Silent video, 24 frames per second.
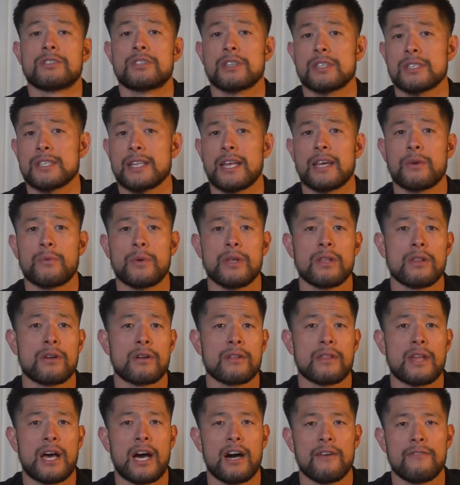Just like we
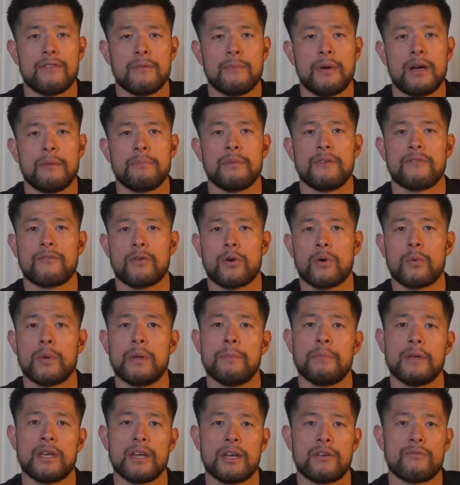learn the alphabet before we
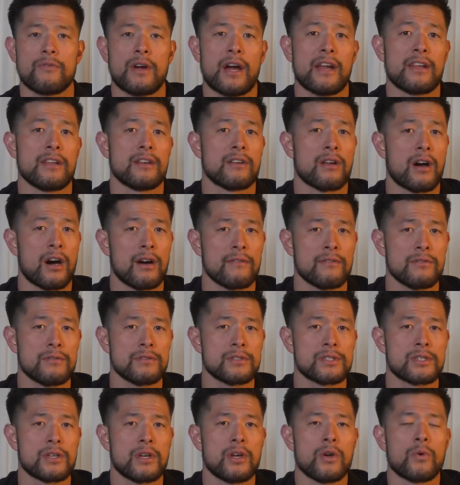begin writing
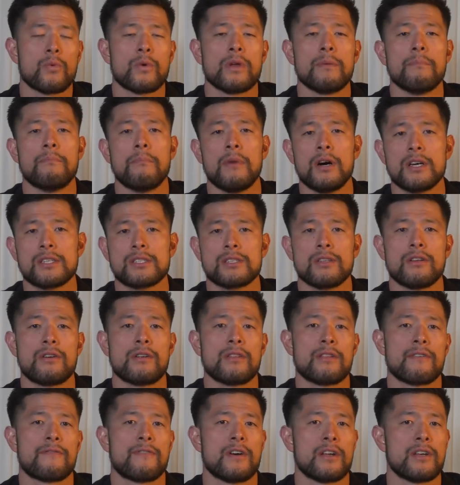novels, we must
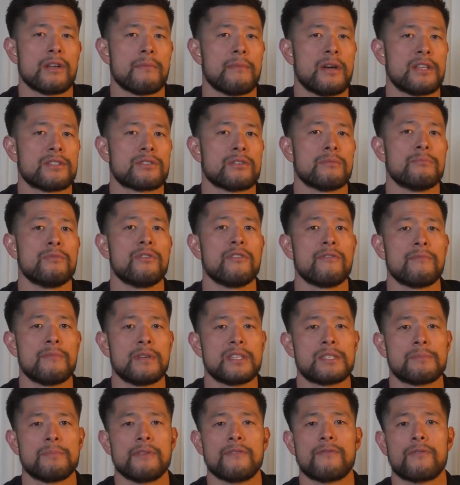learn the fundamental
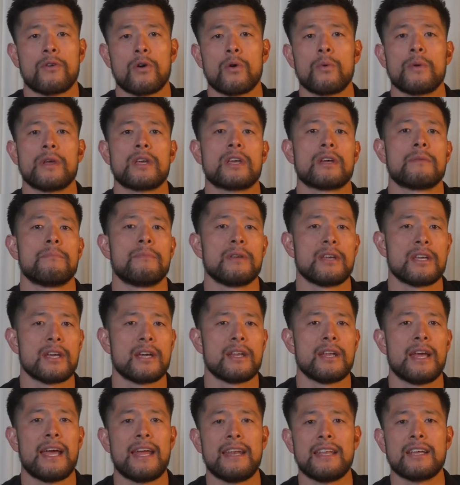movements before we can
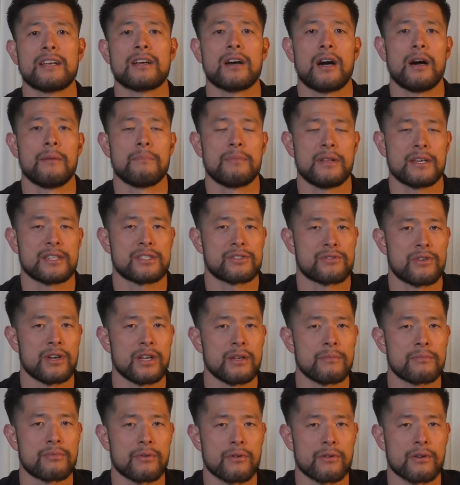begin any complex
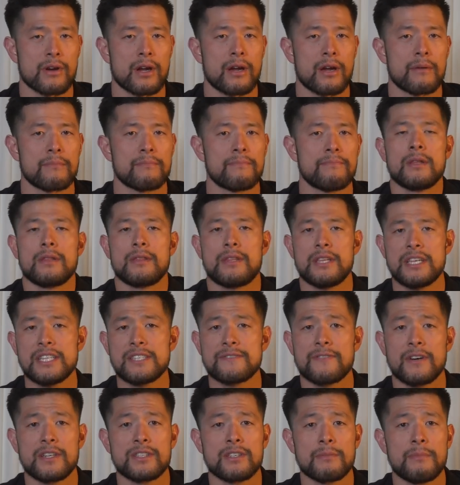training program. These
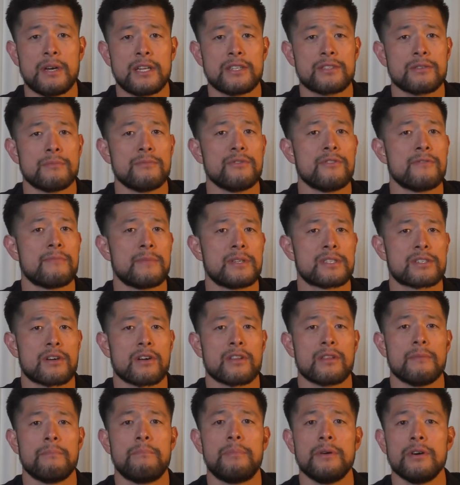fundamental movements are
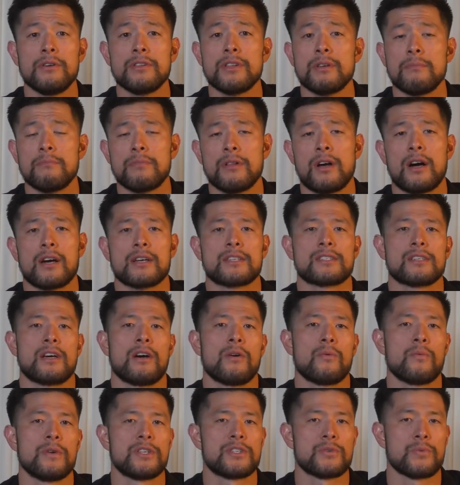the building blocks
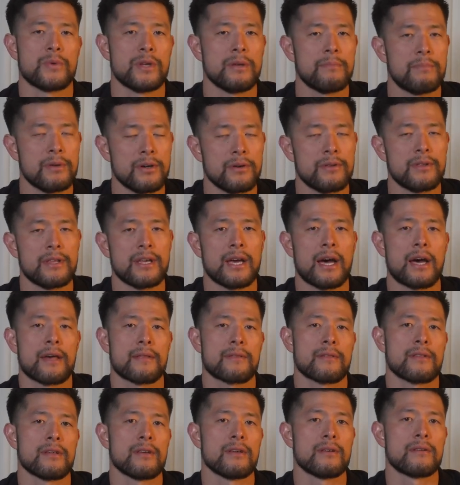on which we build the
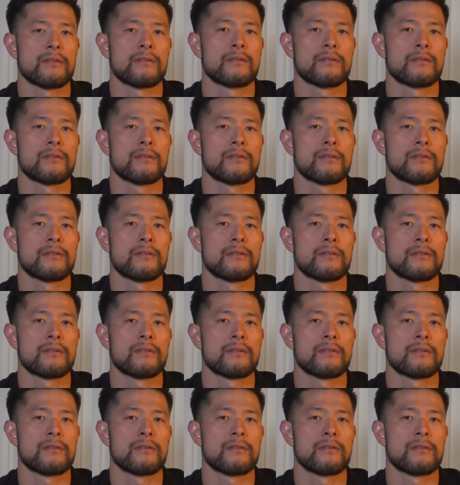athlete.